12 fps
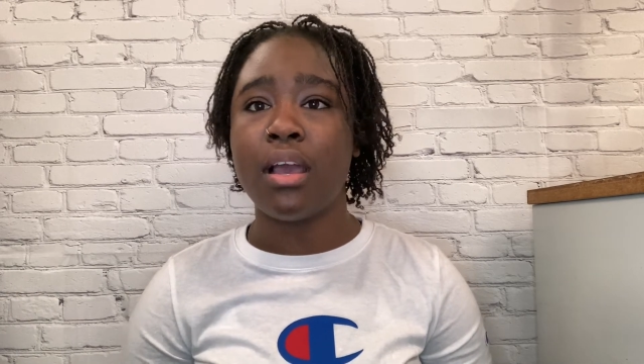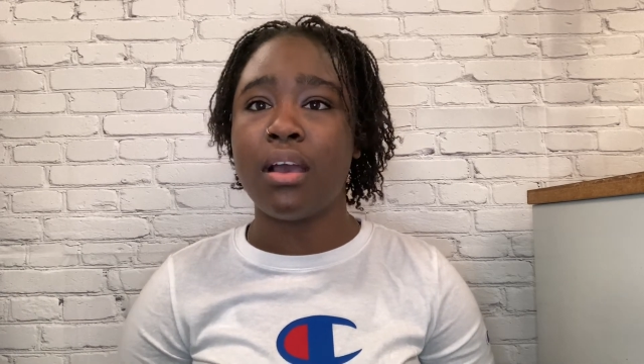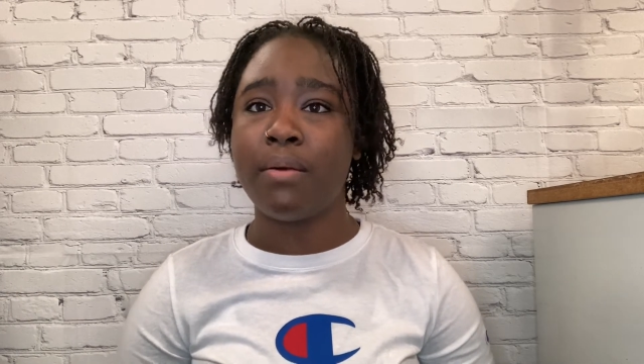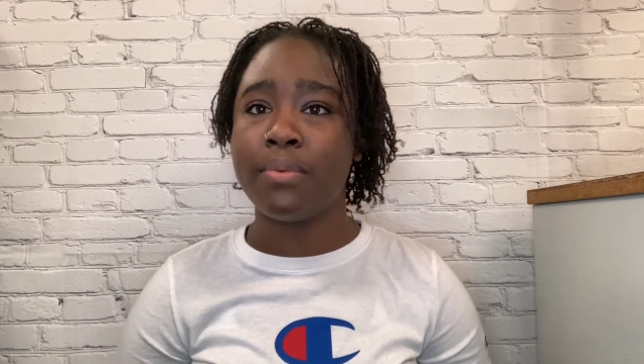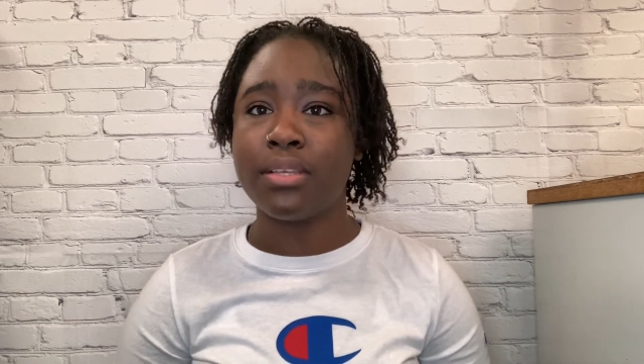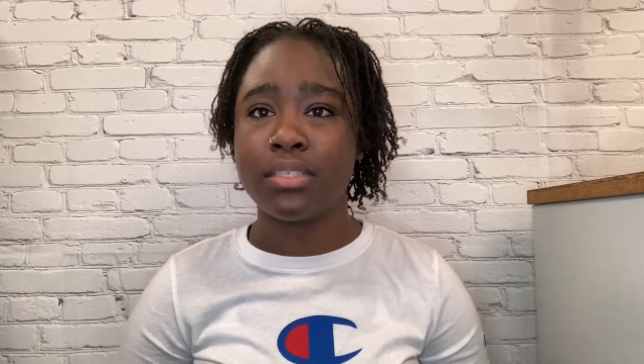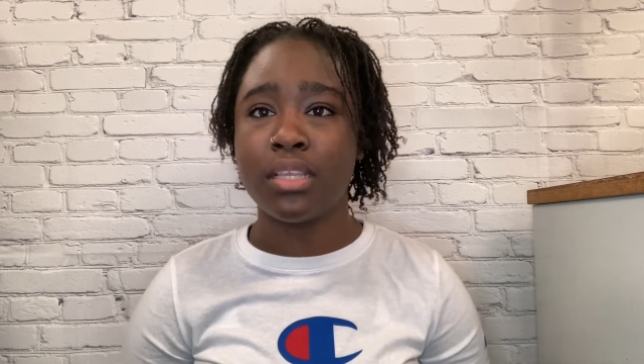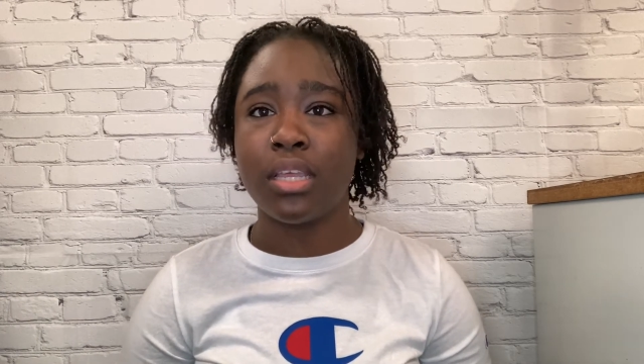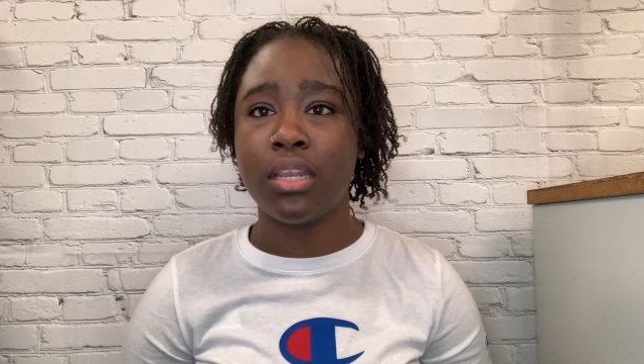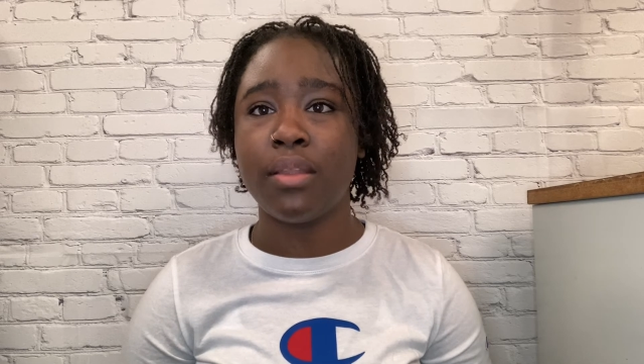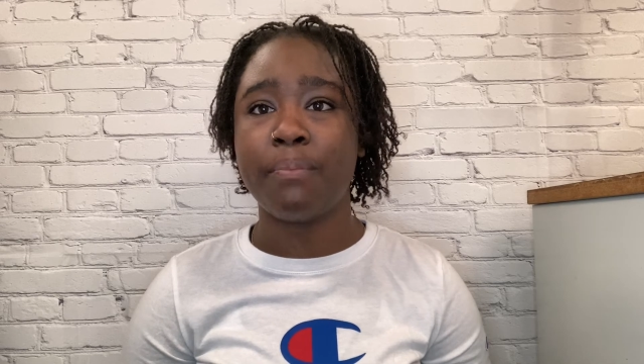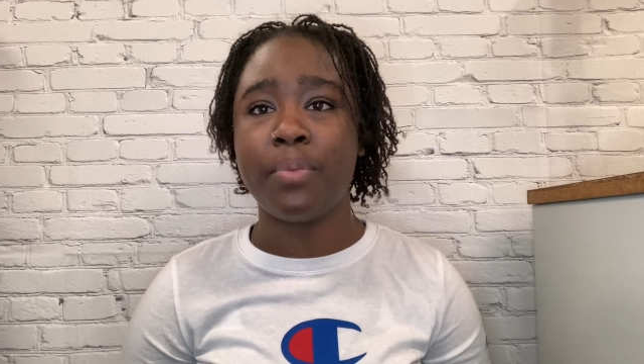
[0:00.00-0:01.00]

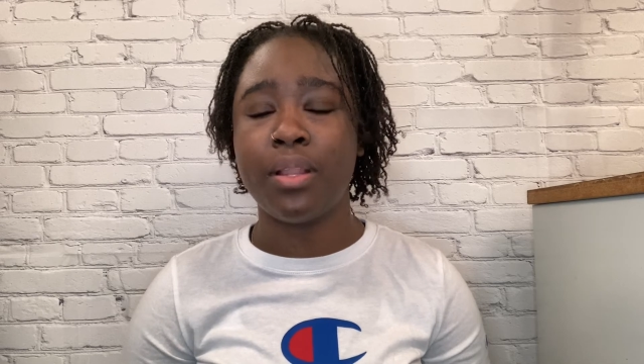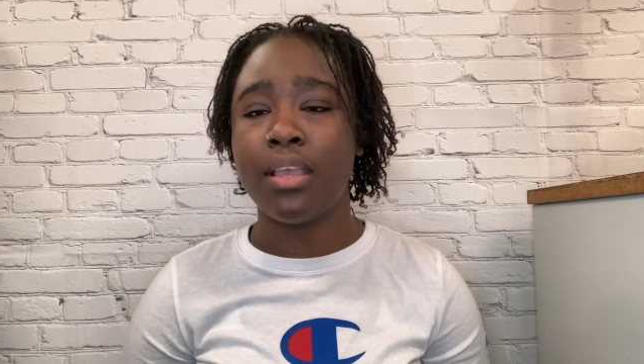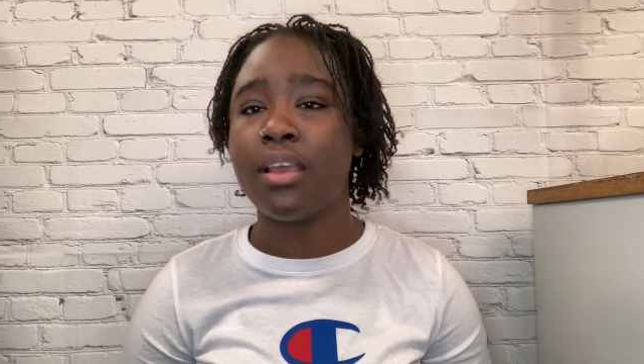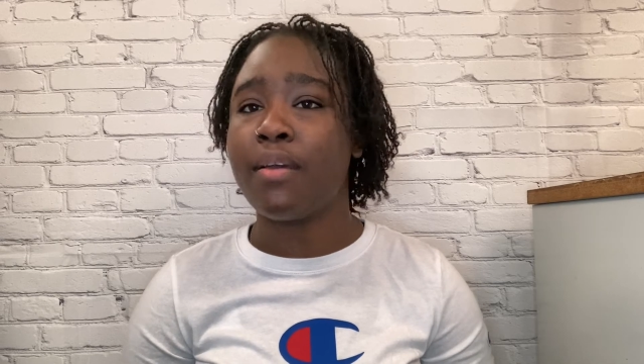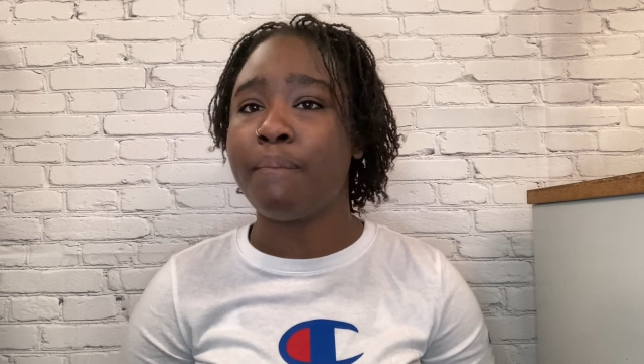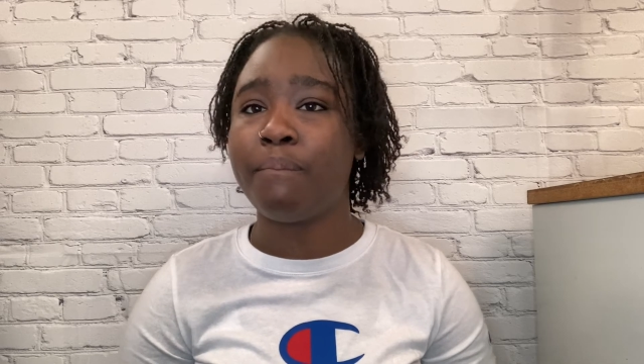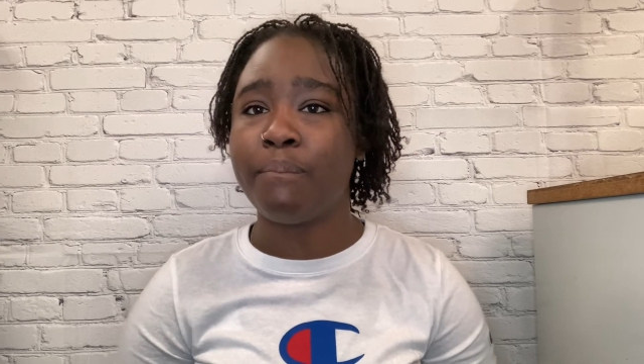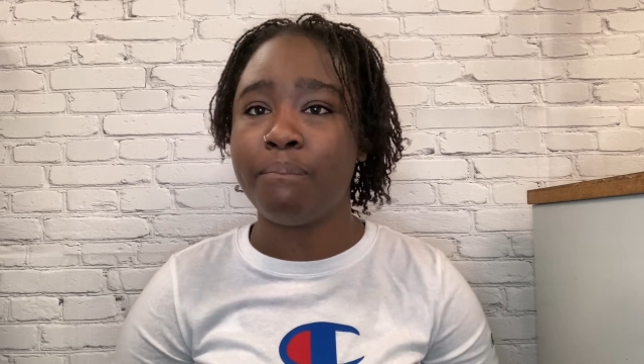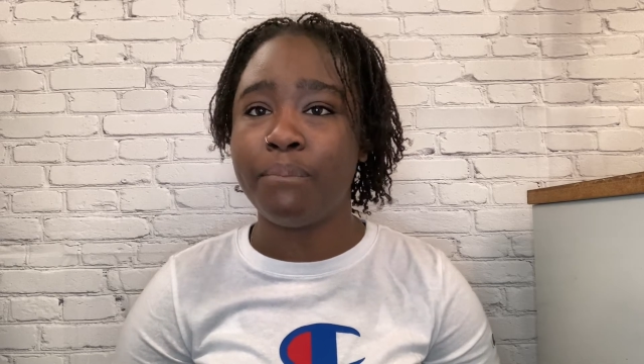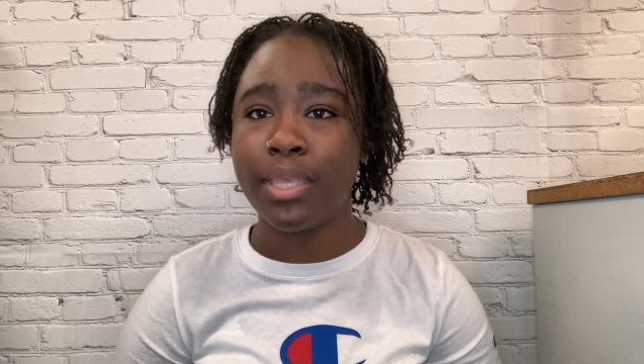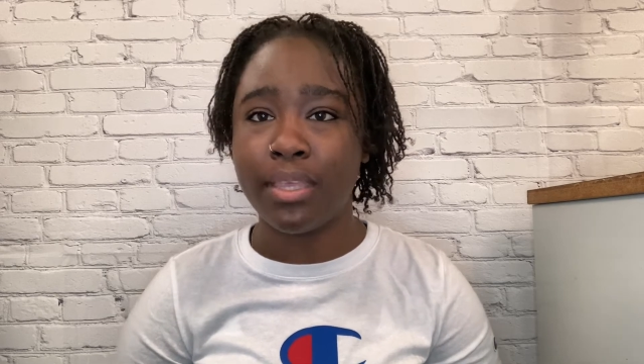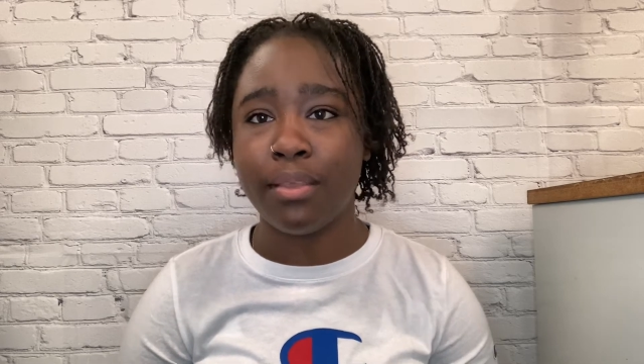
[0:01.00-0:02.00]
Amazon play a
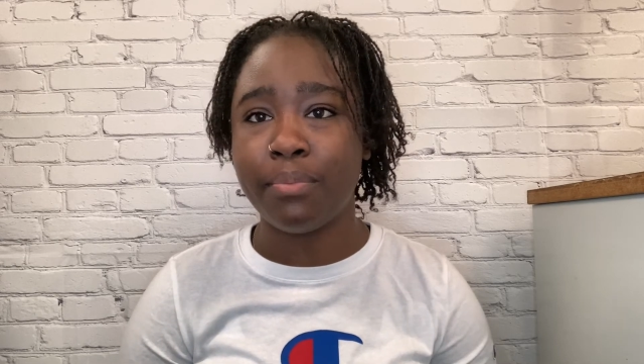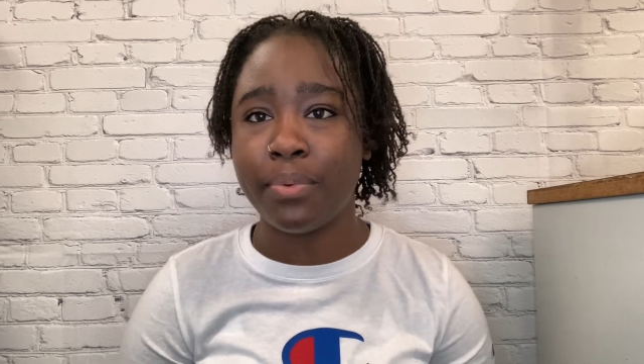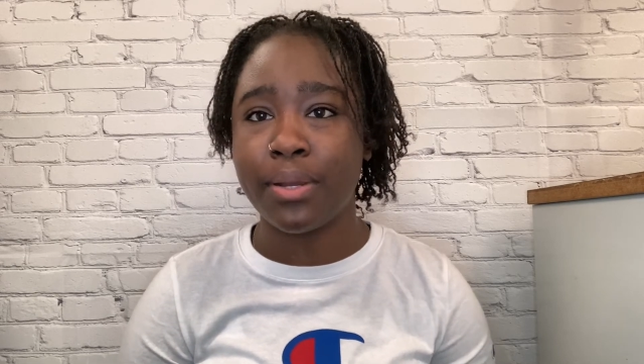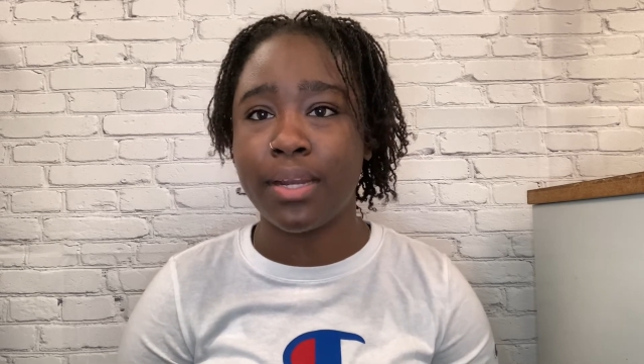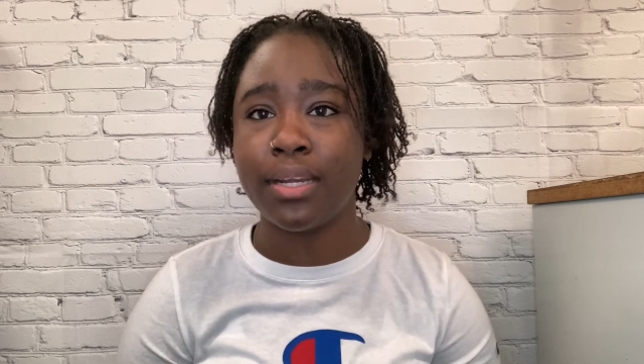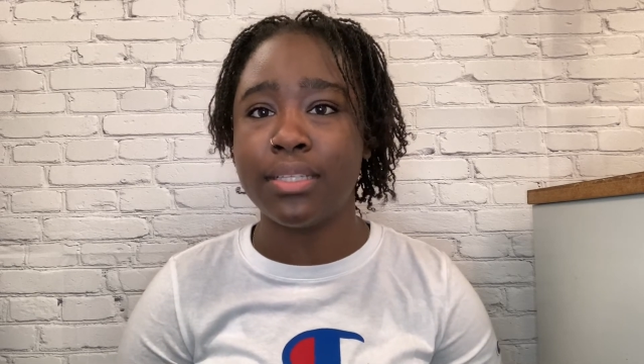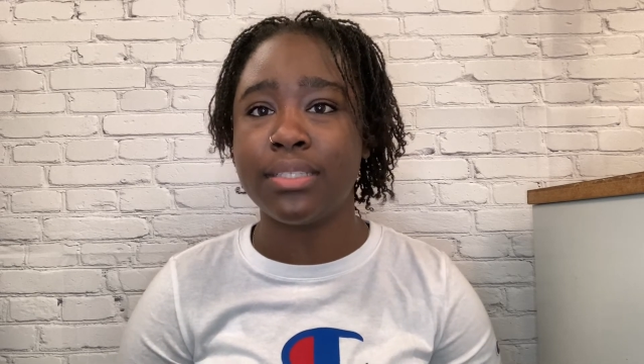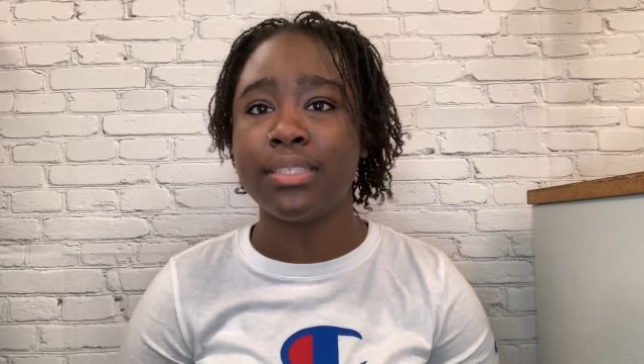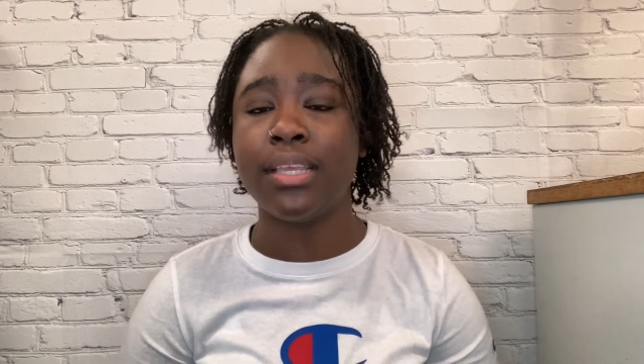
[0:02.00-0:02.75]
big part